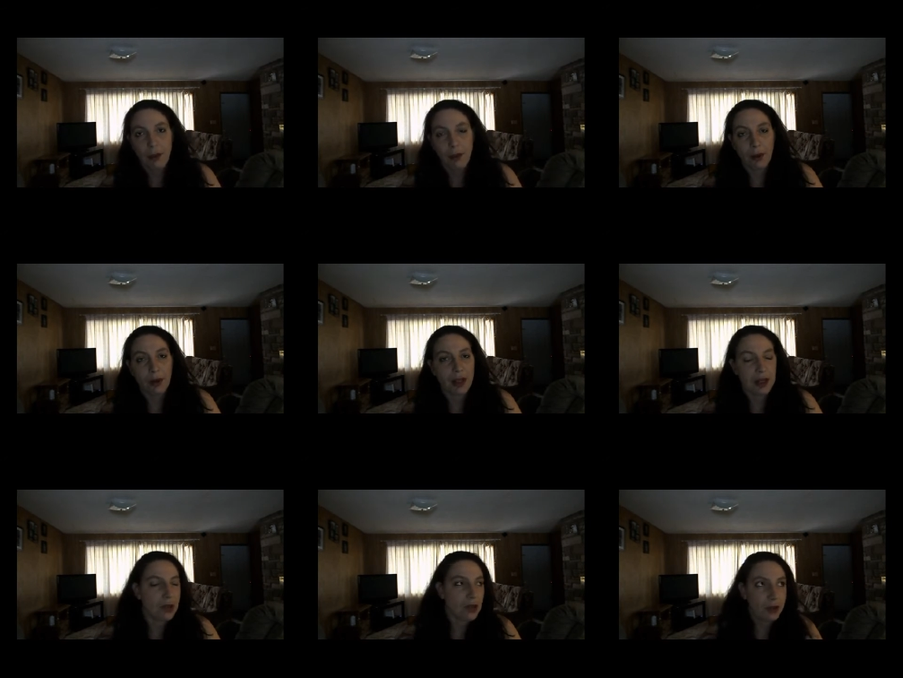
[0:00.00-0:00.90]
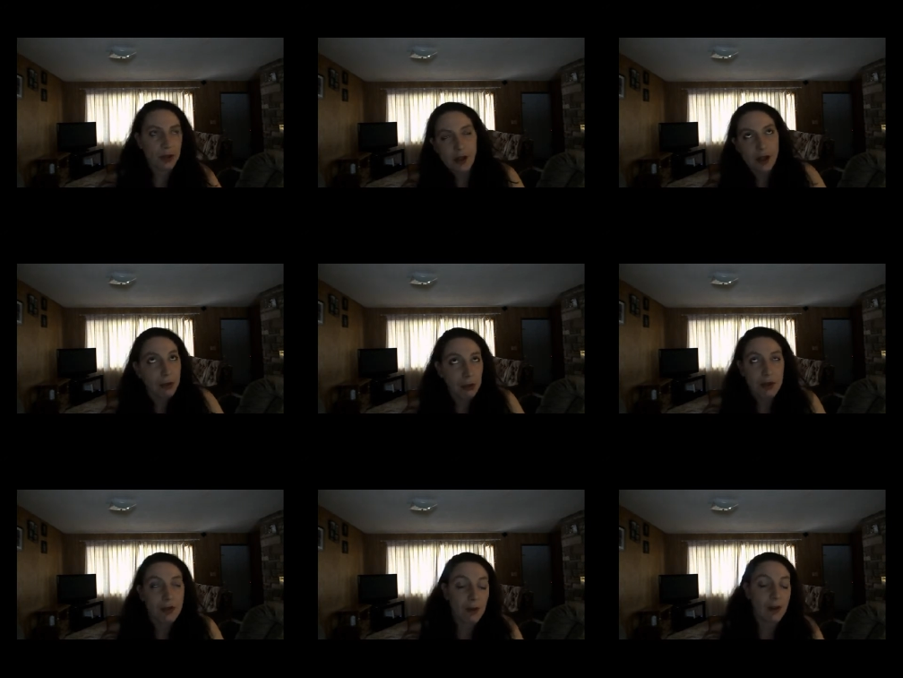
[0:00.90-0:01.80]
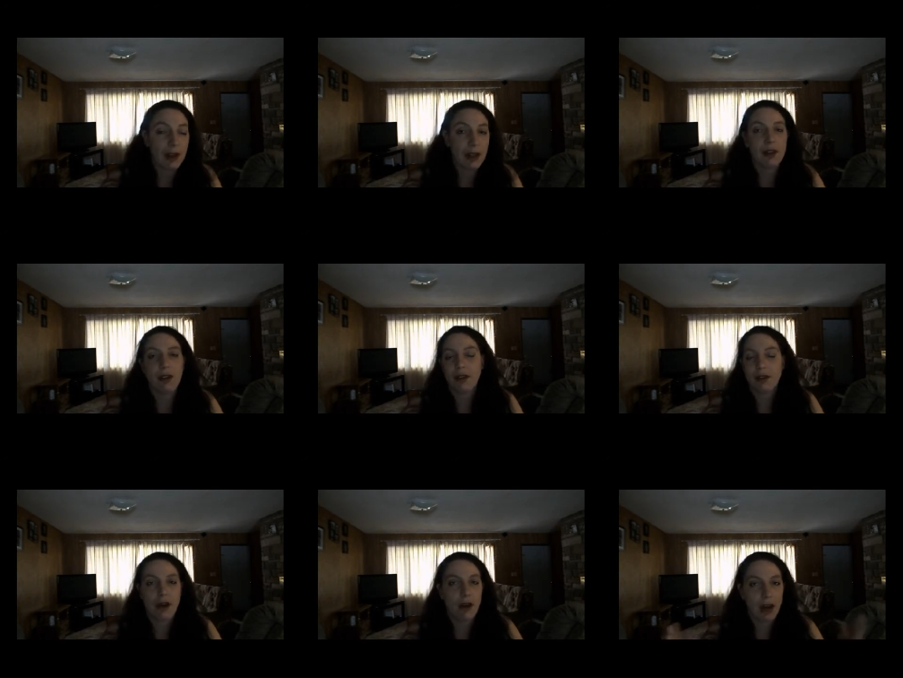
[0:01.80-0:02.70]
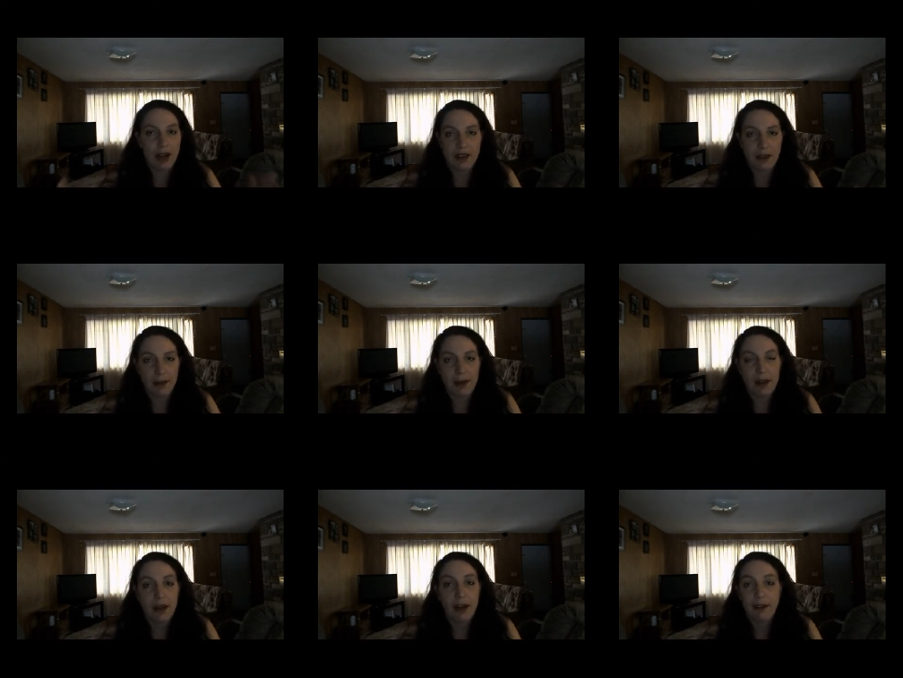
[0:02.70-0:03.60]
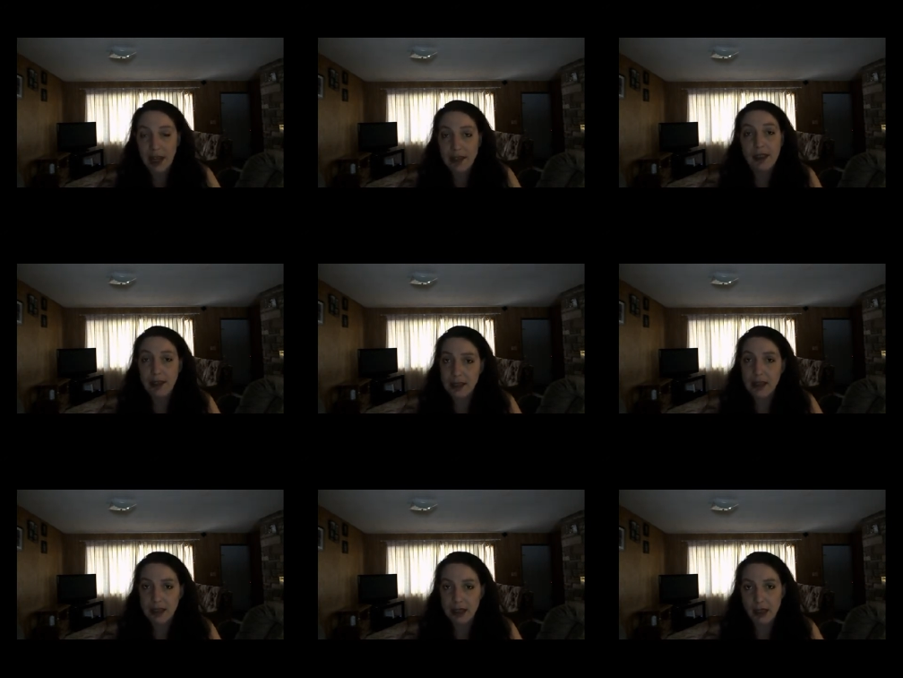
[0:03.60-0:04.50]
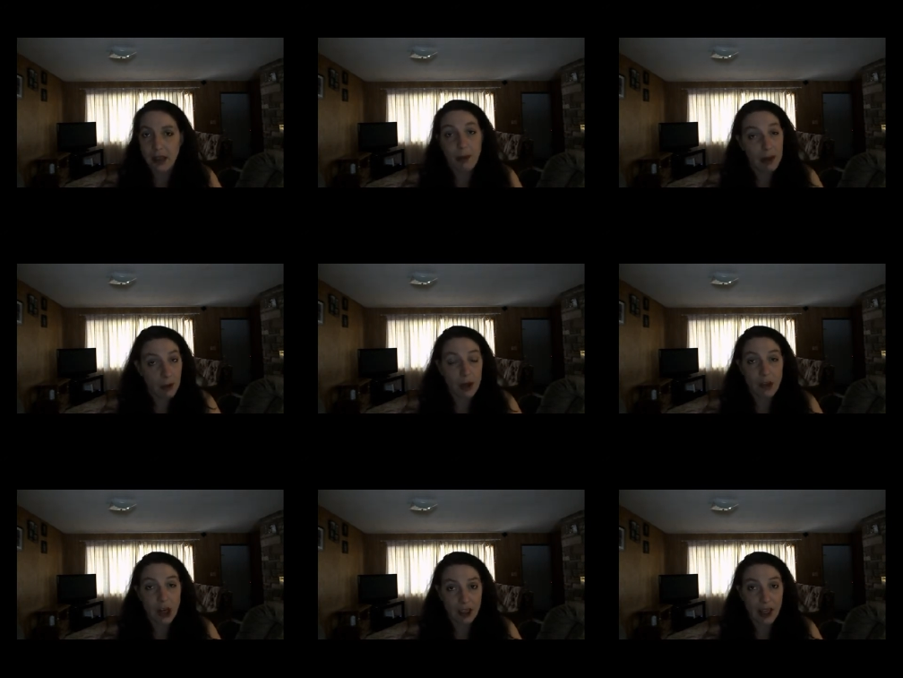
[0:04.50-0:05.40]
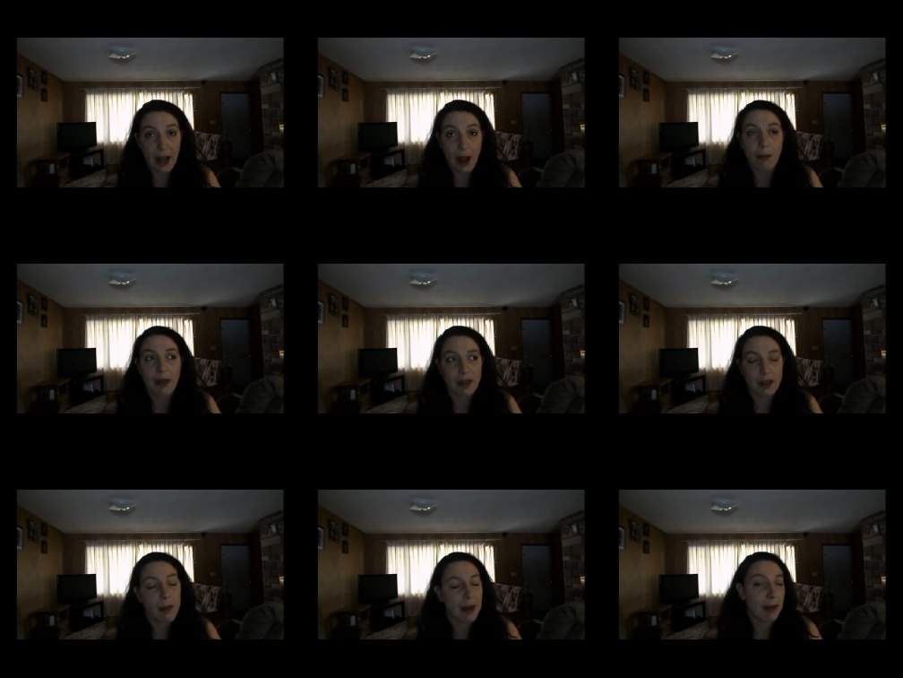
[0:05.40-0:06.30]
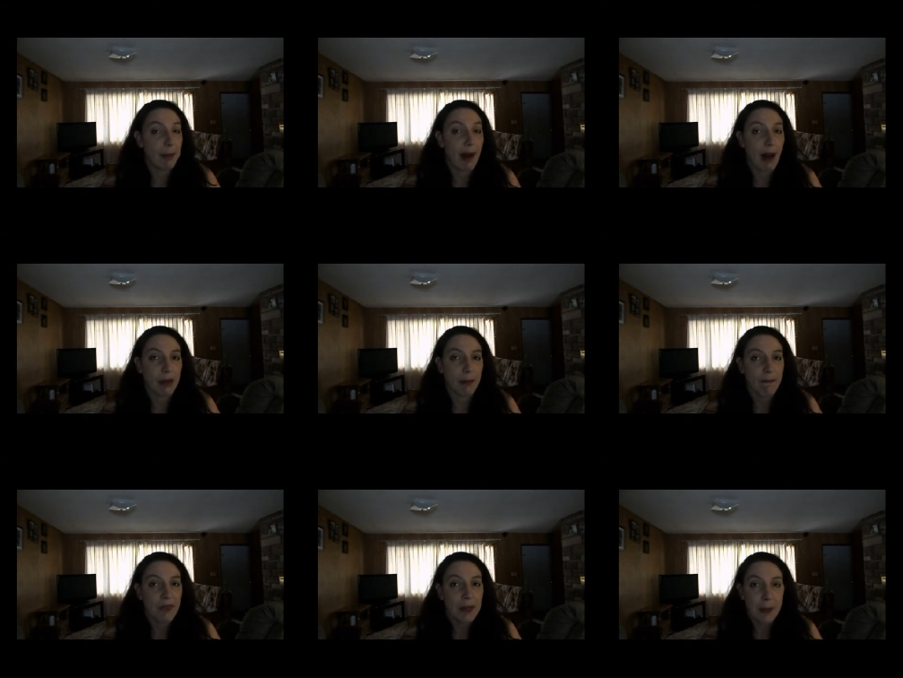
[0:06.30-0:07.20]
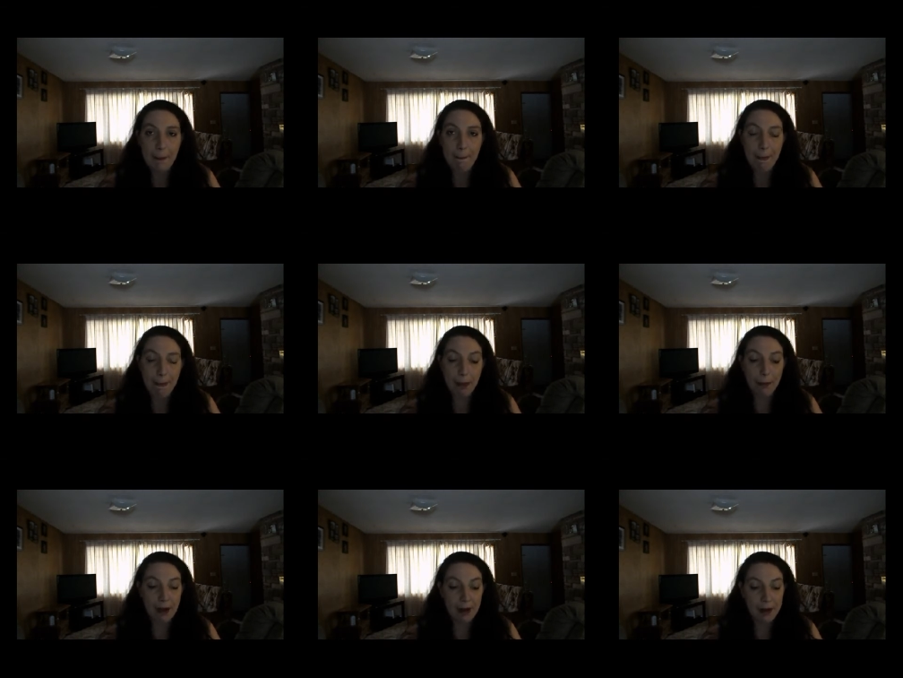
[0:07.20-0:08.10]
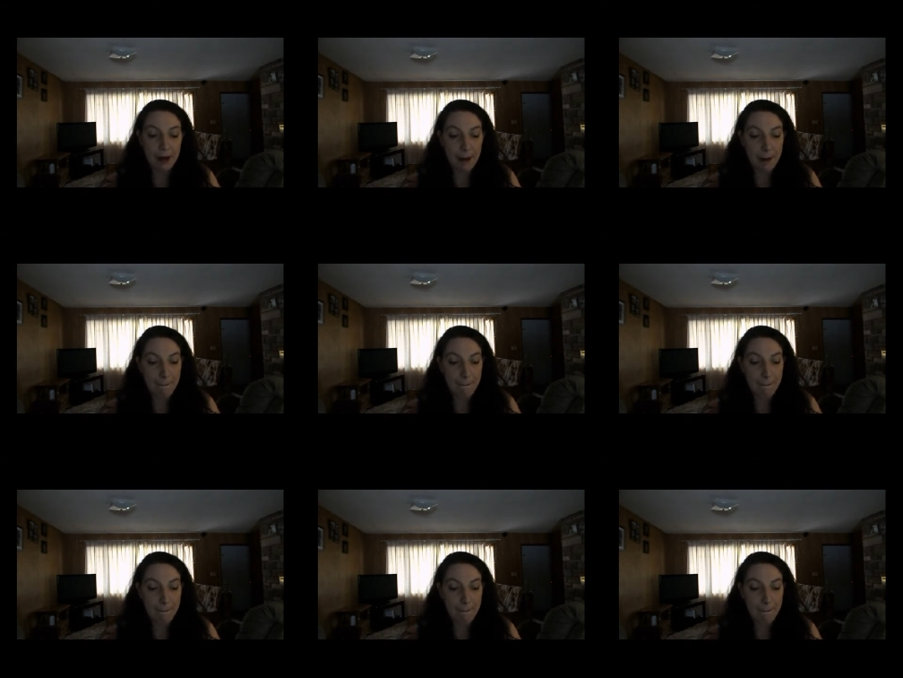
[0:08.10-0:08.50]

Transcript: or that they just couldn't get through the story, you know, there's all kinds of... If that's consistent, you may want to check that out because there might be a problem. But,